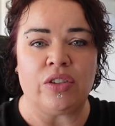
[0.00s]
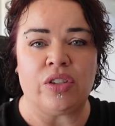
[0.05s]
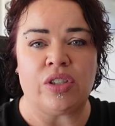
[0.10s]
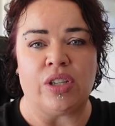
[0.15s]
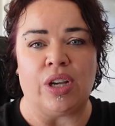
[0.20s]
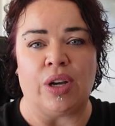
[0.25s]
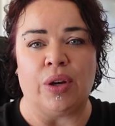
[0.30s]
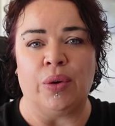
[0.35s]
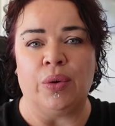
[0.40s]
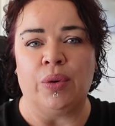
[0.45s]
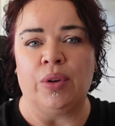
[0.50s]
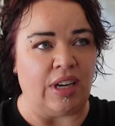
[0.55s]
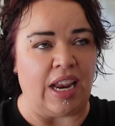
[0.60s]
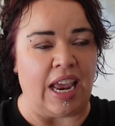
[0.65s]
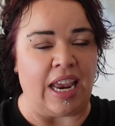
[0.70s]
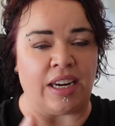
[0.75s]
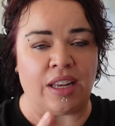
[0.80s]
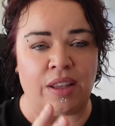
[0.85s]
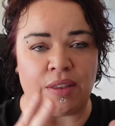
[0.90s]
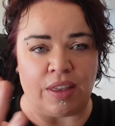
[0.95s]
So
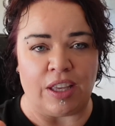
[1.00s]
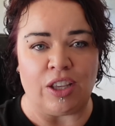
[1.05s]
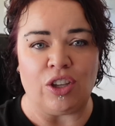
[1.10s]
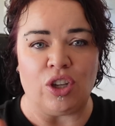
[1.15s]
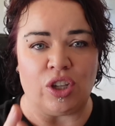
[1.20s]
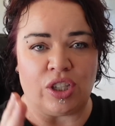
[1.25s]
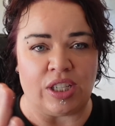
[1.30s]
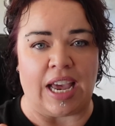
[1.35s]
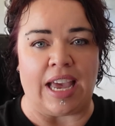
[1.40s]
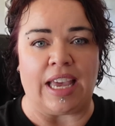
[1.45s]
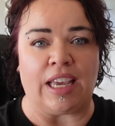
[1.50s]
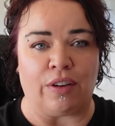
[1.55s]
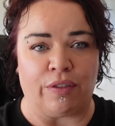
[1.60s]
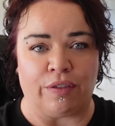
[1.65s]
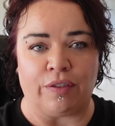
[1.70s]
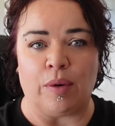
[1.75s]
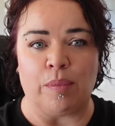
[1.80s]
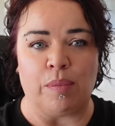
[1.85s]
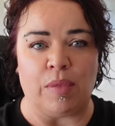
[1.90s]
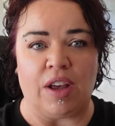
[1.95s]
anything you take
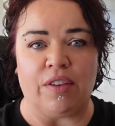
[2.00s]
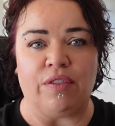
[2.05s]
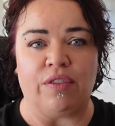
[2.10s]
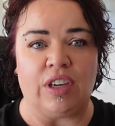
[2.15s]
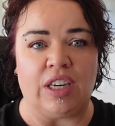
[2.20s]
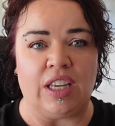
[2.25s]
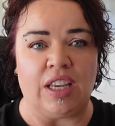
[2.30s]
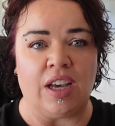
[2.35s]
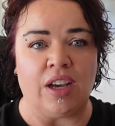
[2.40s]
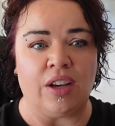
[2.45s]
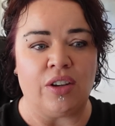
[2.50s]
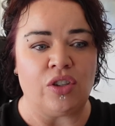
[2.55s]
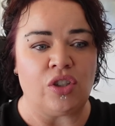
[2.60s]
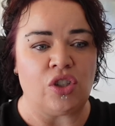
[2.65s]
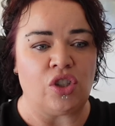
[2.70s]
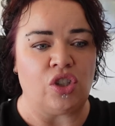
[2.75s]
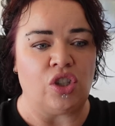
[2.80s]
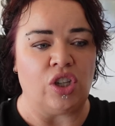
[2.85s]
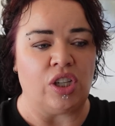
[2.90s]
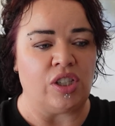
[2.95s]
from my
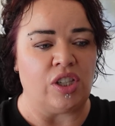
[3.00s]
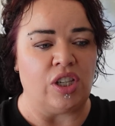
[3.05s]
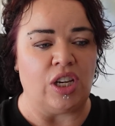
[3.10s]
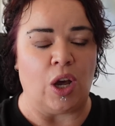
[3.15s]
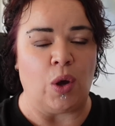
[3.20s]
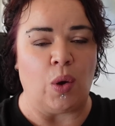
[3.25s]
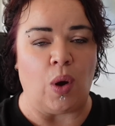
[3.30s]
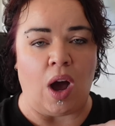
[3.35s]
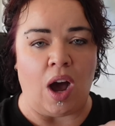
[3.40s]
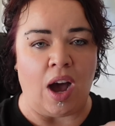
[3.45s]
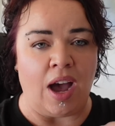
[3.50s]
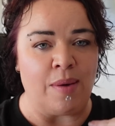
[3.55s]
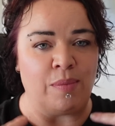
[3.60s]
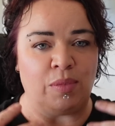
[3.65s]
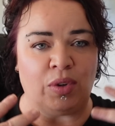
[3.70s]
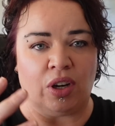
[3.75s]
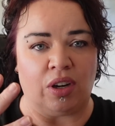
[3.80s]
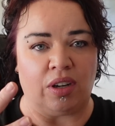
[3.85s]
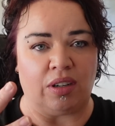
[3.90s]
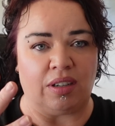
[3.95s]
videos, just know
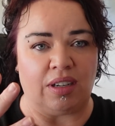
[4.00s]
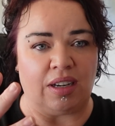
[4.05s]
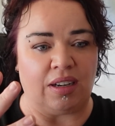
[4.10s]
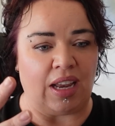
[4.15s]
I'm not